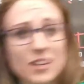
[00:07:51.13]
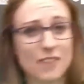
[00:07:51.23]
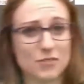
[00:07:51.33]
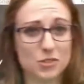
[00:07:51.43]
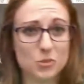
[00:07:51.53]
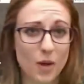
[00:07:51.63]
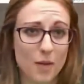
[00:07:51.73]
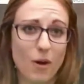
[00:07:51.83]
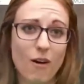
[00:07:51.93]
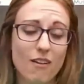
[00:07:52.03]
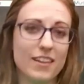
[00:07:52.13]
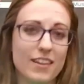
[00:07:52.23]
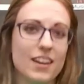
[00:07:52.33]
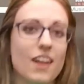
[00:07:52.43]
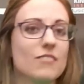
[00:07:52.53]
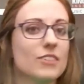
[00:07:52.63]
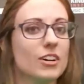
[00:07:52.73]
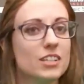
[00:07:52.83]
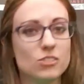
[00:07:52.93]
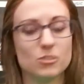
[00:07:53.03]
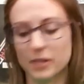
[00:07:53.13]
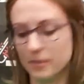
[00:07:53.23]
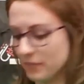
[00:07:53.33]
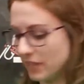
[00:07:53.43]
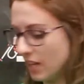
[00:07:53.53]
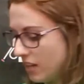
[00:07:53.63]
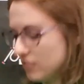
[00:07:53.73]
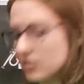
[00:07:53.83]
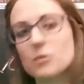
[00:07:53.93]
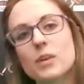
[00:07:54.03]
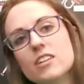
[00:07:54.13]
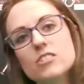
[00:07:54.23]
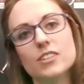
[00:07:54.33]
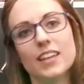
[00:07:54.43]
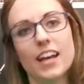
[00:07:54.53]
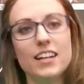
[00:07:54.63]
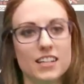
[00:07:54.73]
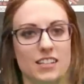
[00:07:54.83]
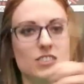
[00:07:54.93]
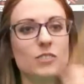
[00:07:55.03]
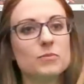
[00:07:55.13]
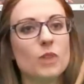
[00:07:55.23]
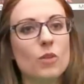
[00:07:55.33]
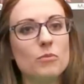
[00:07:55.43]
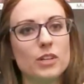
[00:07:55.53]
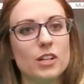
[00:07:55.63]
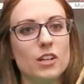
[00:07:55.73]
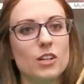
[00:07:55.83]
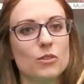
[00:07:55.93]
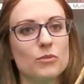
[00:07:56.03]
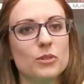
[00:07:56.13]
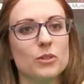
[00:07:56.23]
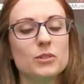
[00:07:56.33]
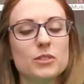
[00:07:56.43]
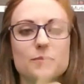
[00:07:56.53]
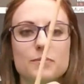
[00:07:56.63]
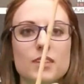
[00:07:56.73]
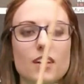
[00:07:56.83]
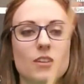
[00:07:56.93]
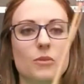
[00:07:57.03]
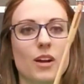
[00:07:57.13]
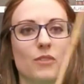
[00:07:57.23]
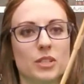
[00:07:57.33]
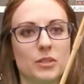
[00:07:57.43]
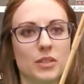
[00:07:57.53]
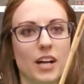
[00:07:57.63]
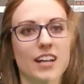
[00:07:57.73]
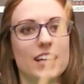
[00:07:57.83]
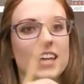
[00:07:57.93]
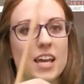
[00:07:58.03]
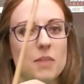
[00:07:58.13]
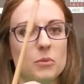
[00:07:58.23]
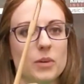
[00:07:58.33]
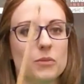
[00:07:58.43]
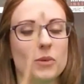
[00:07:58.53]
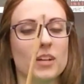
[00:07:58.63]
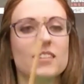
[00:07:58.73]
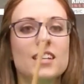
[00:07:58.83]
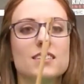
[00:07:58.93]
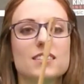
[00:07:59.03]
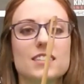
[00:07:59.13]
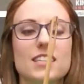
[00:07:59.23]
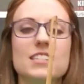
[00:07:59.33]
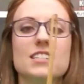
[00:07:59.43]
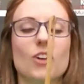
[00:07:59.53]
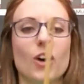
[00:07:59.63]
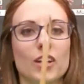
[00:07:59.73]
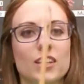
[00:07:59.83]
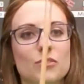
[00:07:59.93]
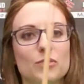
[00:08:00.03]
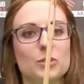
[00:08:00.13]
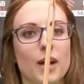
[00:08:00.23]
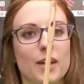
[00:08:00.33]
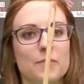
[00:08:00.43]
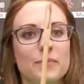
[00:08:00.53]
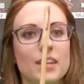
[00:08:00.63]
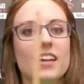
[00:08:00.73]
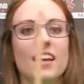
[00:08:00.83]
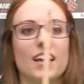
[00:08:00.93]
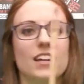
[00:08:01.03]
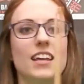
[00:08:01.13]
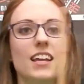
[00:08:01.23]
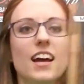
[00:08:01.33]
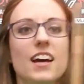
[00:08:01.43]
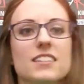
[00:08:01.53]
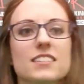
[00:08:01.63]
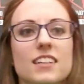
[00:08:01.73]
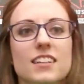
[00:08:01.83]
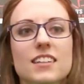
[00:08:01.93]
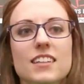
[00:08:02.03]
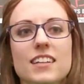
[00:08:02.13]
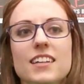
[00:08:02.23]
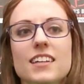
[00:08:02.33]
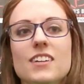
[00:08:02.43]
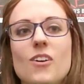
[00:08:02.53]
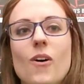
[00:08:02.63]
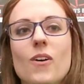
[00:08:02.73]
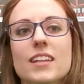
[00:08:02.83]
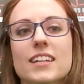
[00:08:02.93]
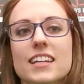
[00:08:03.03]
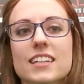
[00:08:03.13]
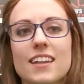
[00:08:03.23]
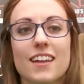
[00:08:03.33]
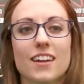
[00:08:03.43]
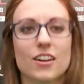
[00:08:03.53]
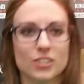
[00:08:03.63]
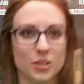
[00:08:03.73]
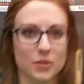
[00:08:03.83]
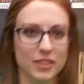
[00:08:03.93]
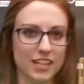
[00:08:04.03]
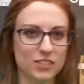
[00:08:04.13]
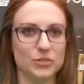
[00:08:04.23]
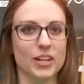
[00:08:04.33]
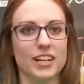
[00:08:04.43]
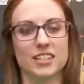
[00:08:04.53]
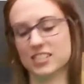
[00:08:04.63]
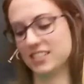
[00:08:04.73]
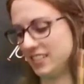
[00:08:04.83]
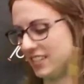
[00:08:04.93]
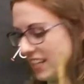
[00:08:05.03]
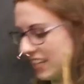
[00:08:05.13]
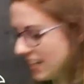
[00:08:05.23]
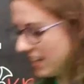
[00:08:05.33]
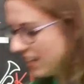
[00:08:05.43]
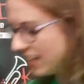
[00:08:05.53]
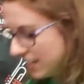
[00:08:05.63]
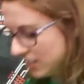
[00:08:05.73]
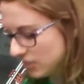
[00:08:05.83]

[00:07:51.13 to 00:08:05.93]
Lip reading: have to swab all that out of our instrument. So the way you do that is, hopefully your flute, wherever you got it, came with one of these. This is called the rod, and it has a little hole in it. And I'll show you what that's for in just a second. You'll